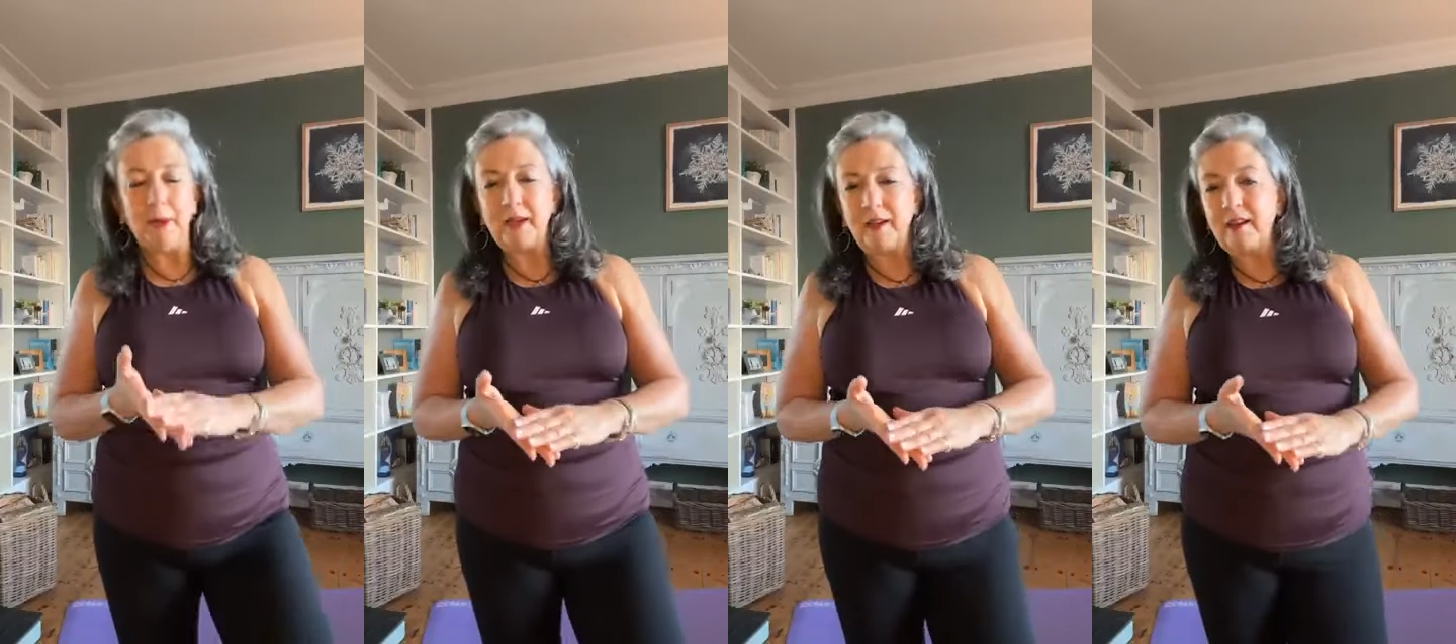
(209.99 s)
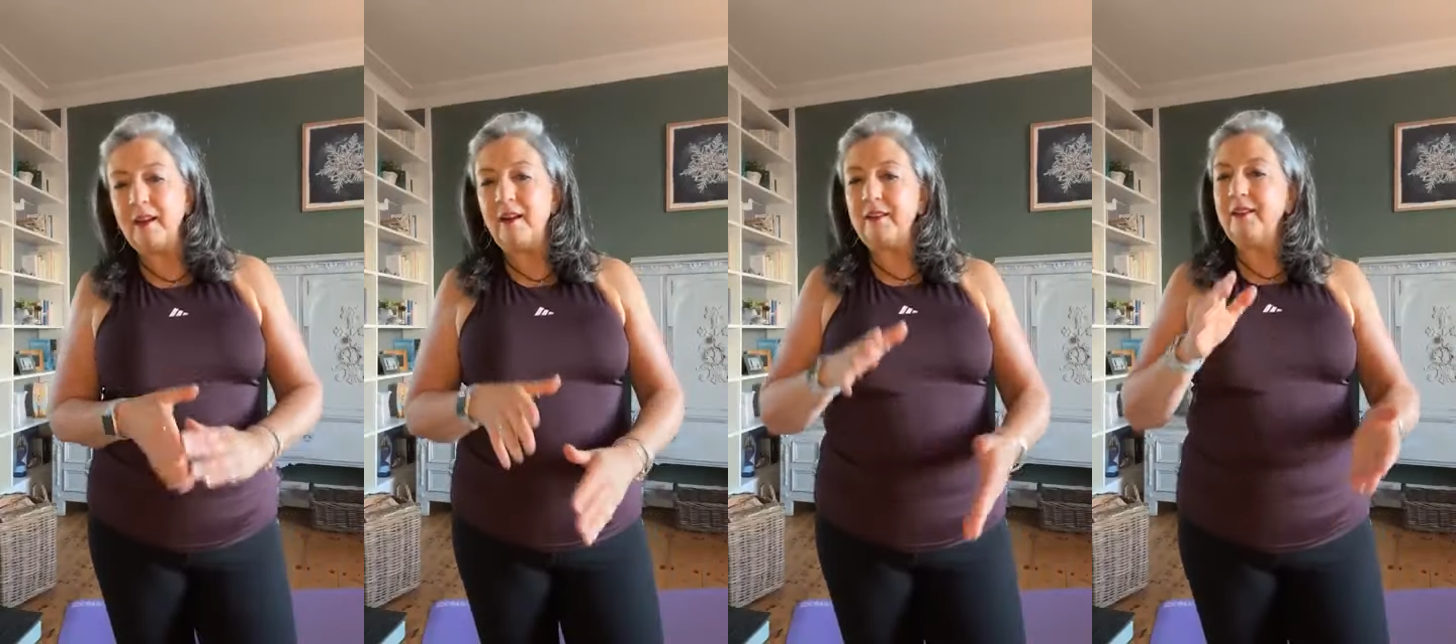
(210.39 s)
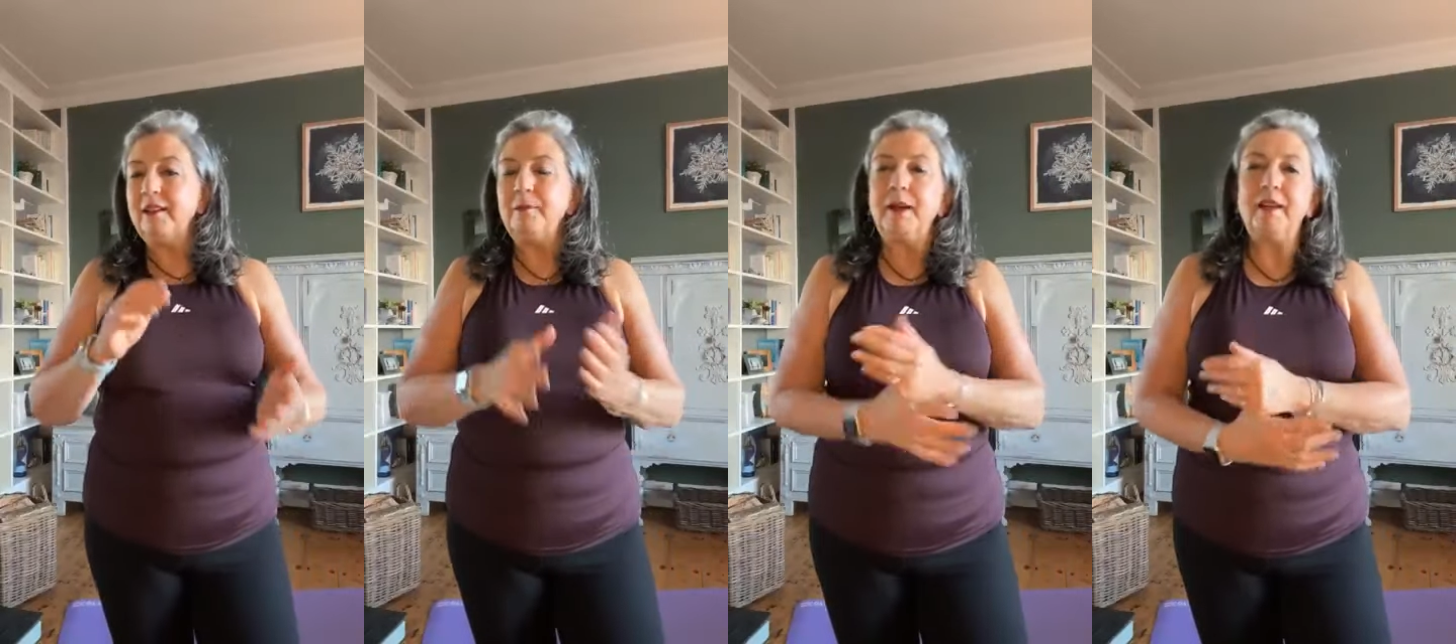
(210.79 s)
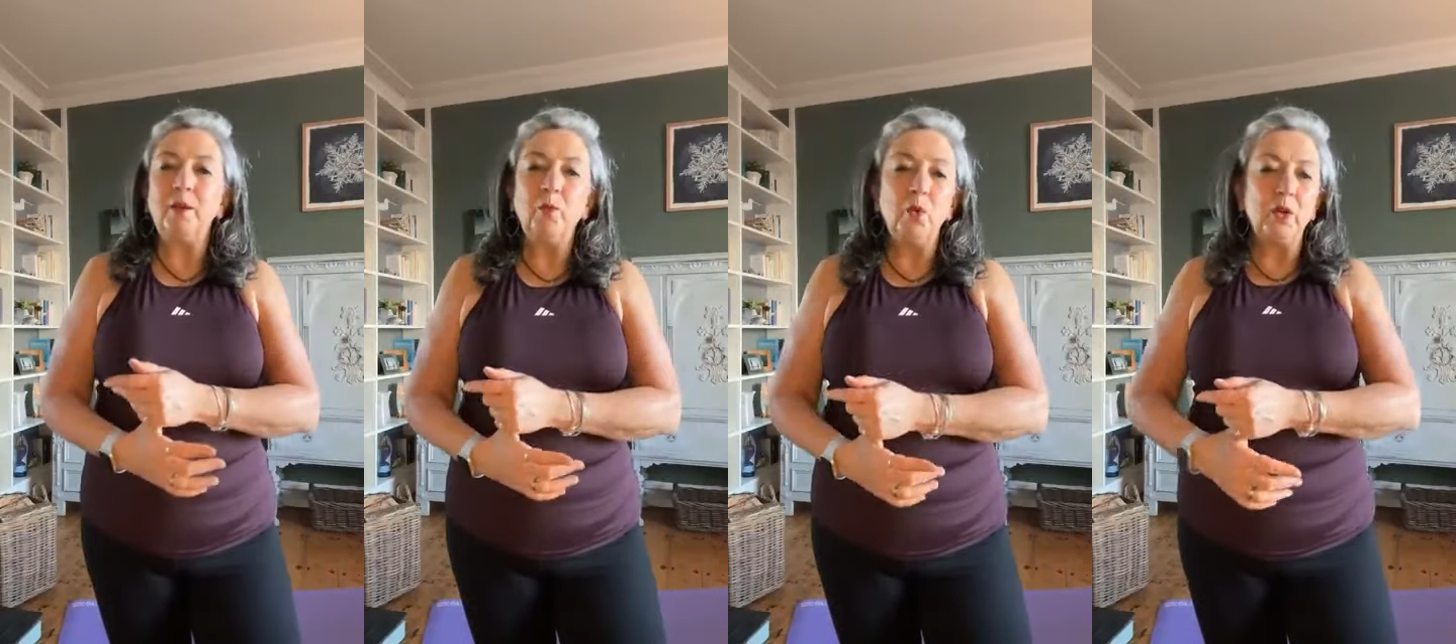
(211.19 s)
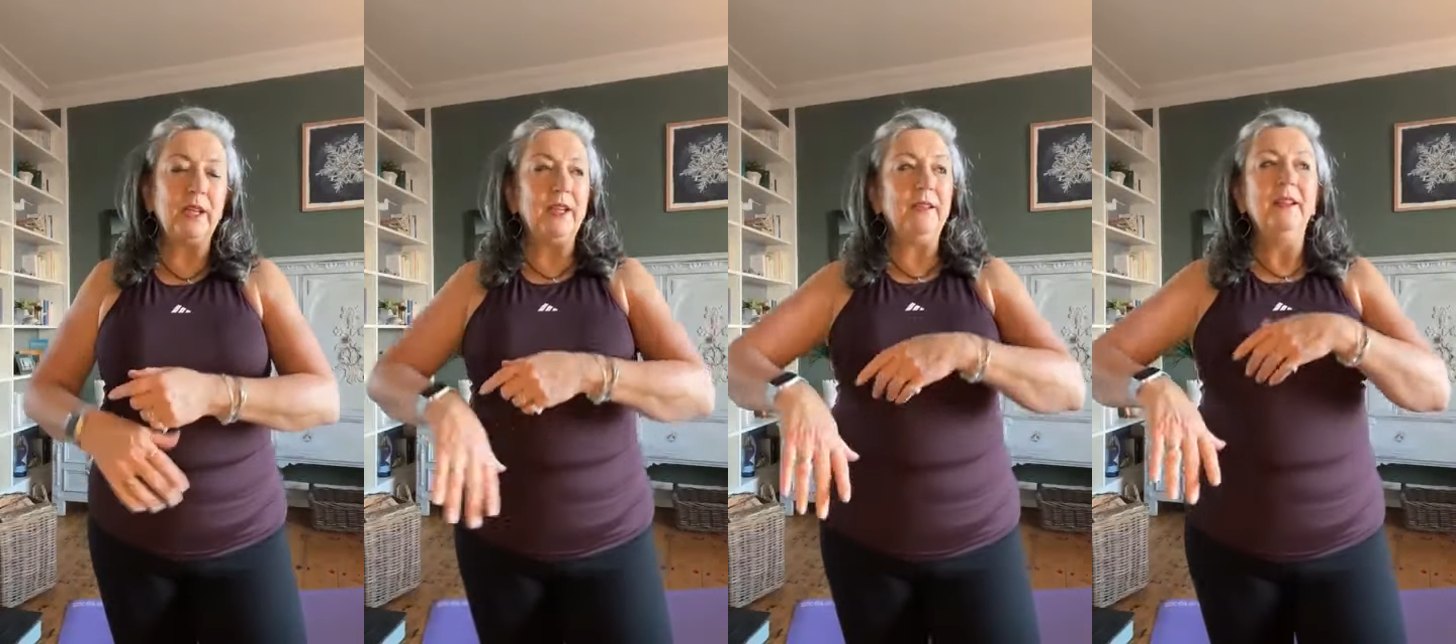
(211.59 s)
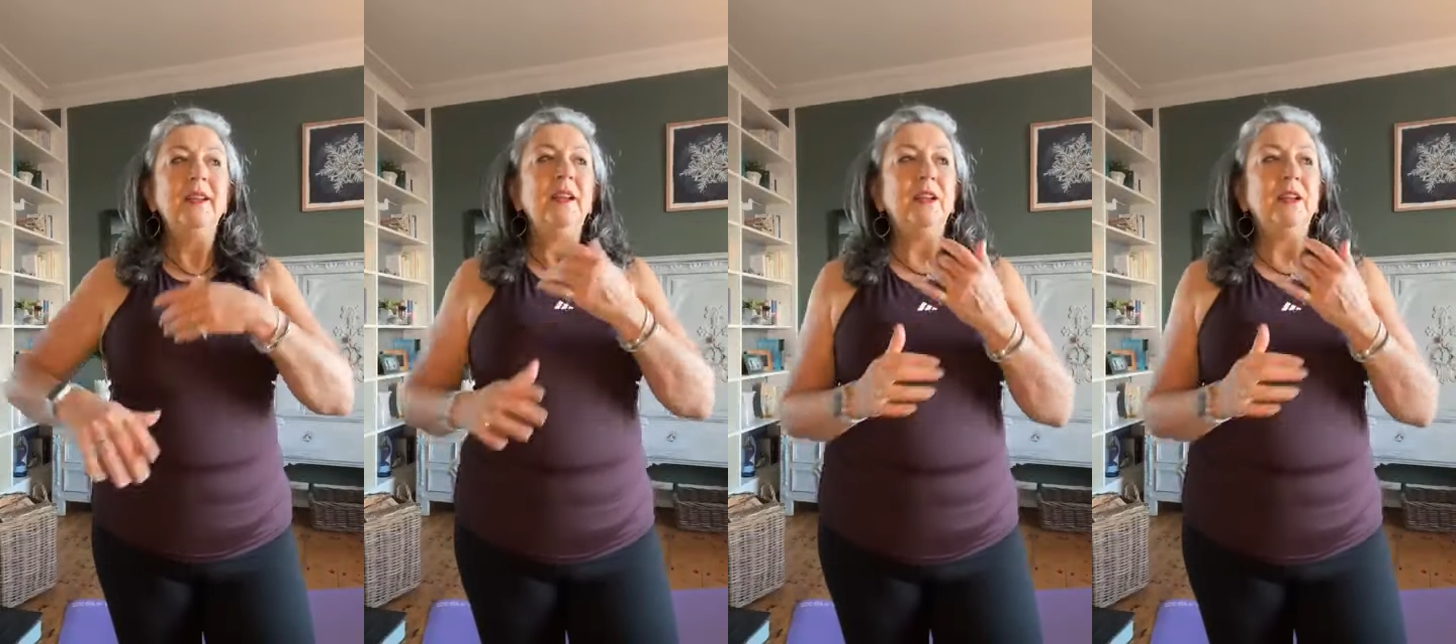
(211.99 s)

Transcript: you might like gardening, you might like walking,